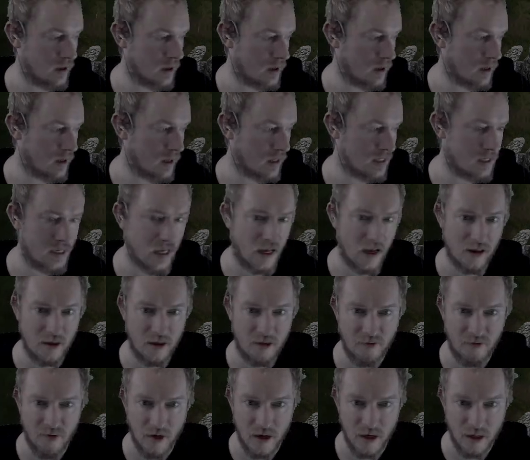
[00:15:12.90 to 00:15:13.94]
a
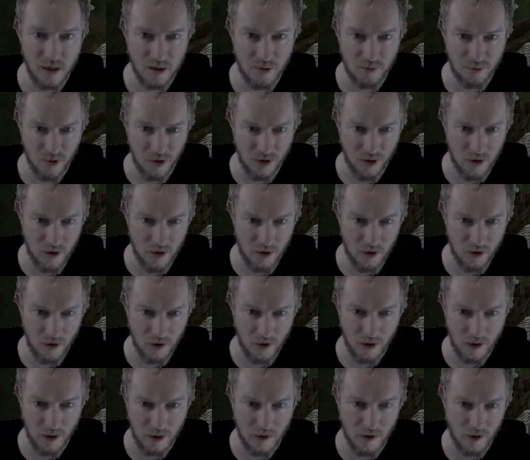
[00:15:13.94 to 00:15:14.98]
Death Phase Blade or
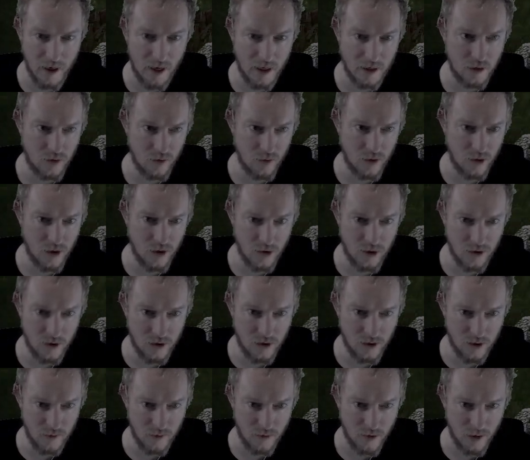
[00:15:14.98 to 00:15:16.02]
like Last Wish or
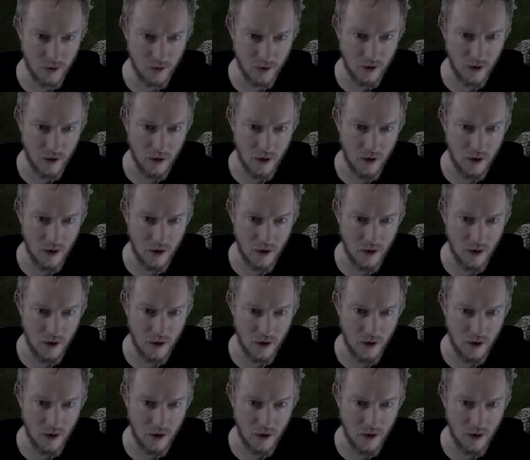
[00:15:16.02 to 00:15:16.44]
something,